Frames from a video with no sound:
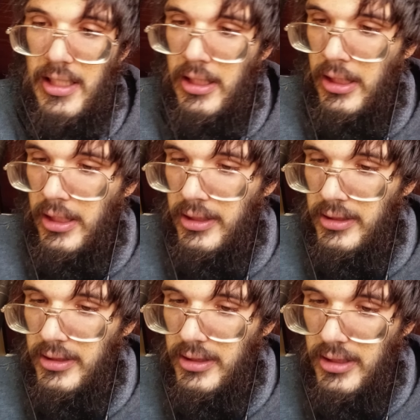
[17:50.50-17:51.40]

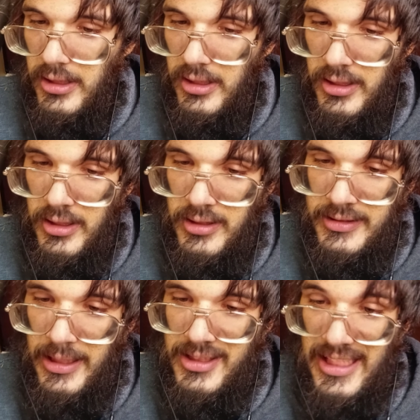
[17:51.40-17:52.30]
that
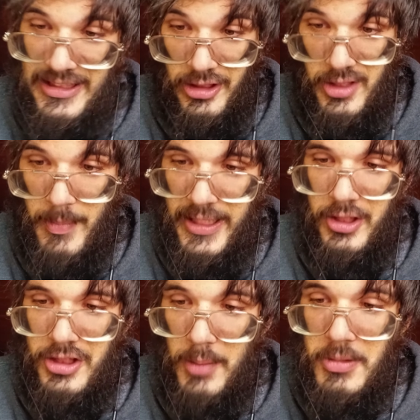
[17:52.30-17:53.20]
doesn't make
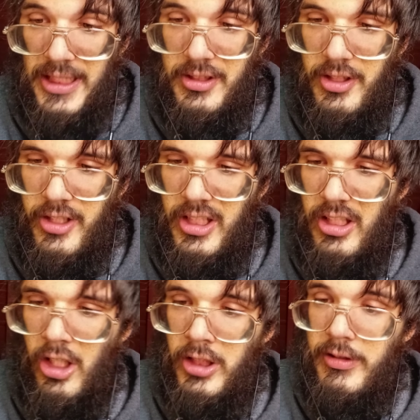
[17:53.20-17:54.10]
us subject to the
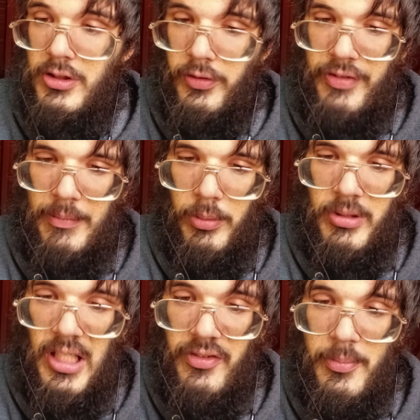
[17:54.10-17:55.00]
Congress or federal
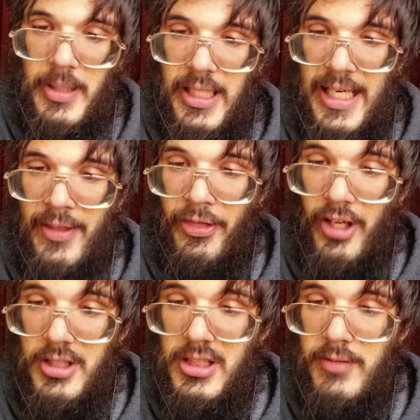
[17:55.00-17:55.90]
government, and
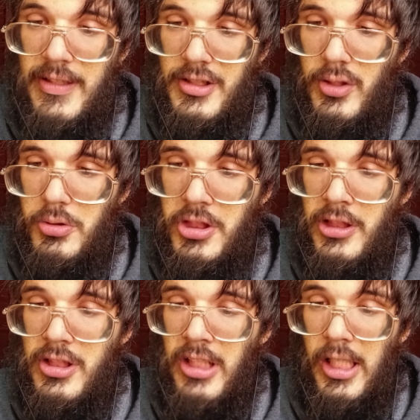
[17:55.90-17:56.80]
thus the resolution
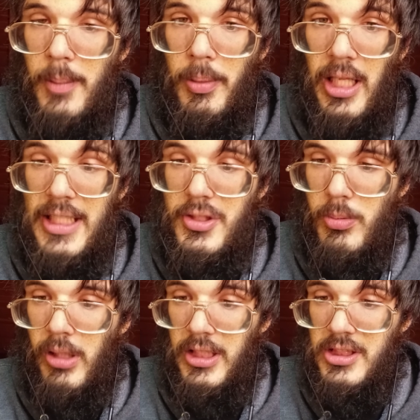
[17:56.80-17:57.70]
does not apply
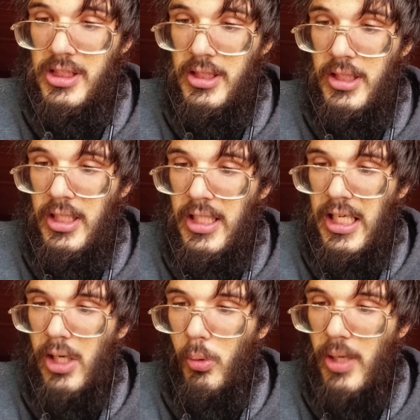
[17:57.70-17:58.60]
to us.
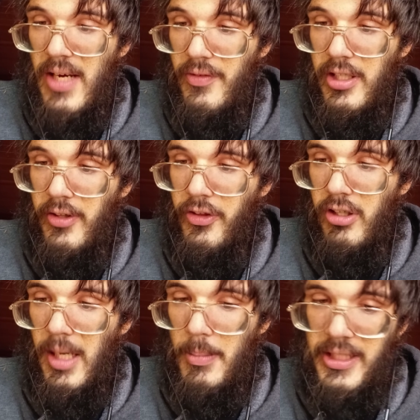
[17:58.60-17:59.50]
However,
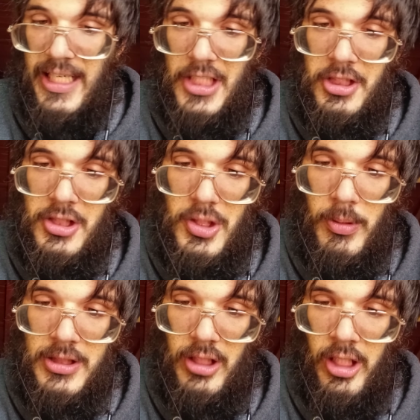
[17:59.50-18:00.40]
their obligations
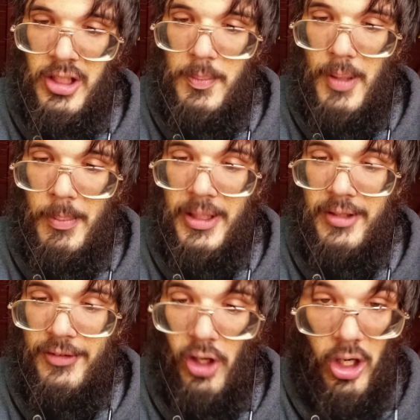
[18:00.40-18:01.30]
to us under public
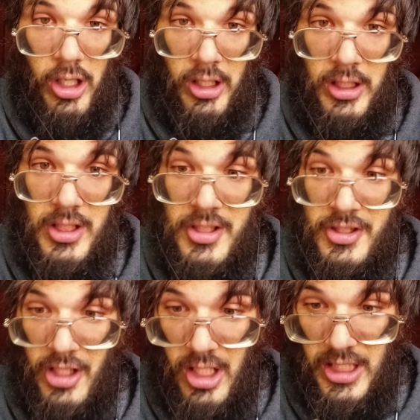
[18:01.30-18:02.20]
law
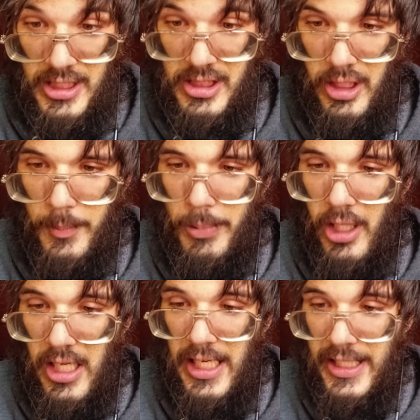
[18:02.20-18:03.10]
does
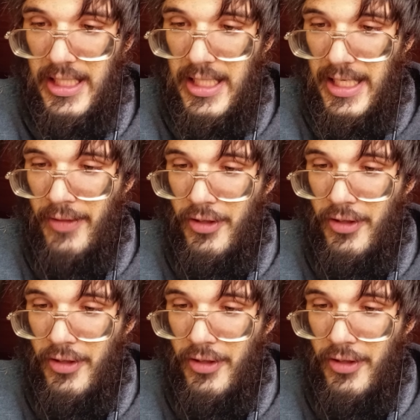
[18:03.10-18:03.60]
apply, and